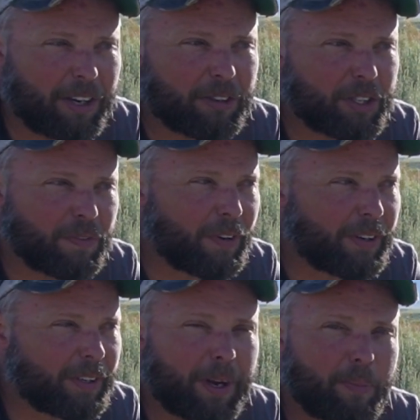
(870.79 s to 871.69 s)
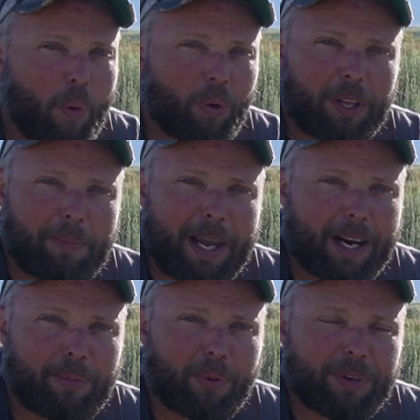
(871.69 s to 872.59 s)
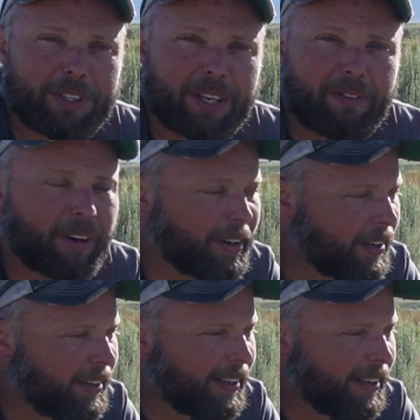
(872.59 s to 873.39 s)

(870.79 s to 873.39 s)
you know, just for a poorly made upper receiver,